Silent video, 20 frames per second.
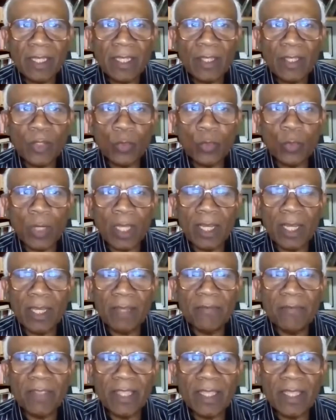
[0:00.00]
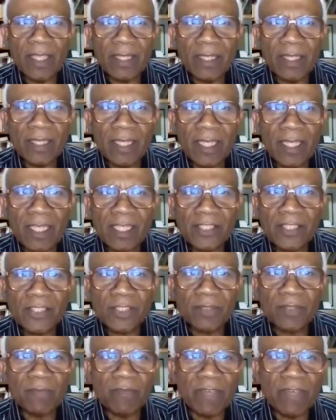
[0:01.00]
you are living in the East,
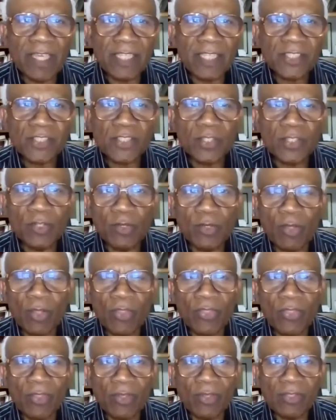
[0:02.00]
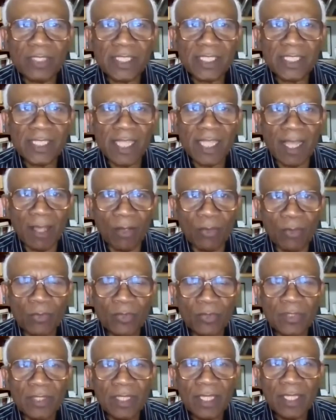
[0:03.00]
West, North, or South,
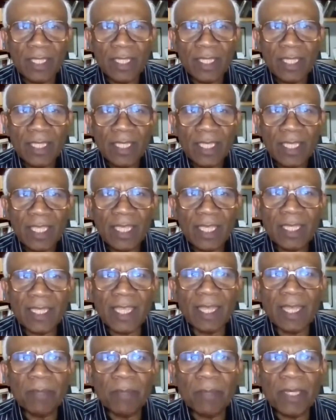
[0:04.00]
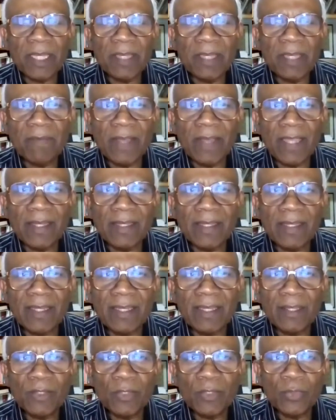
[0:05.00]
it can be divided
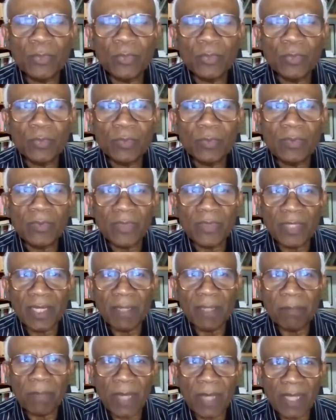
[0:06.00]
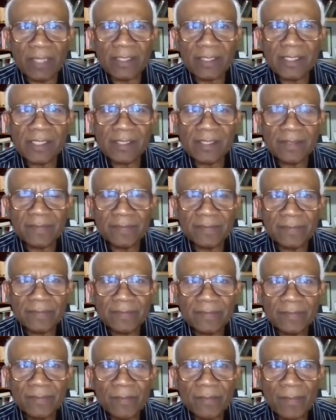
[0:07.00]
into three parts.
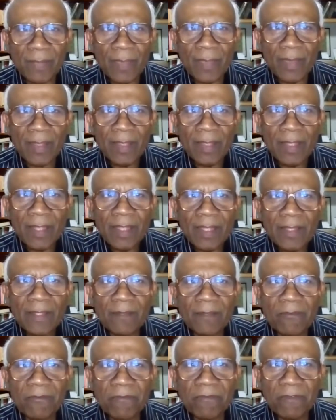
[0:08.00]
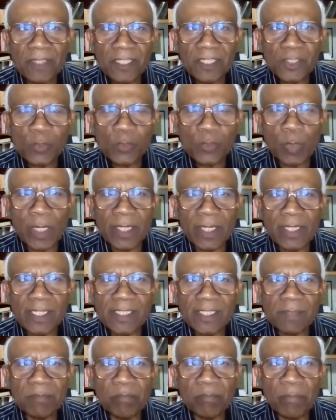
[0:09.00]
The first one
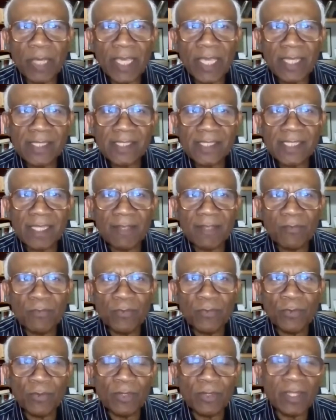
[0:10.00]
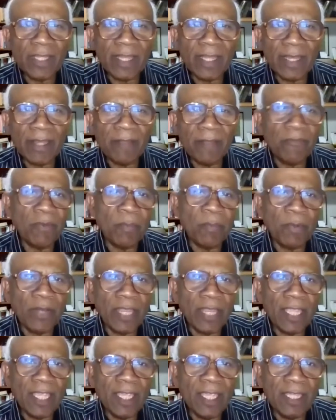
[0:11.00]
is basic food that
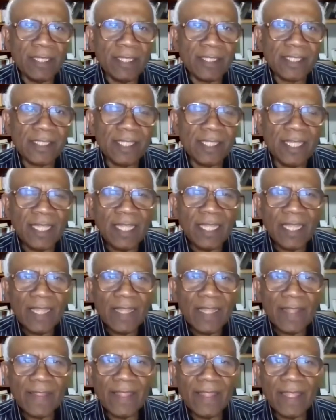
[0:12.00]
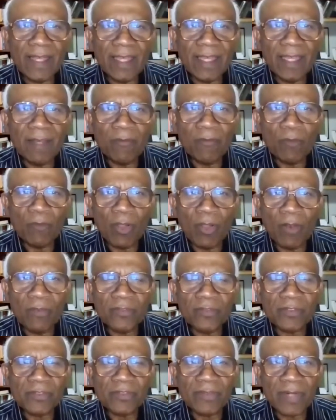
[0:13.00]
everybody eats. That
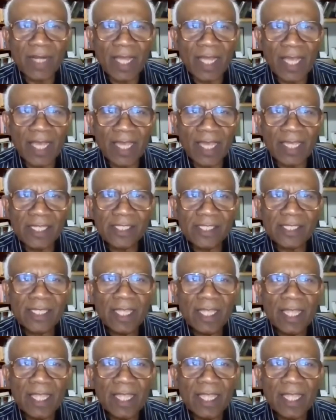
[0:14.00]
involves rice,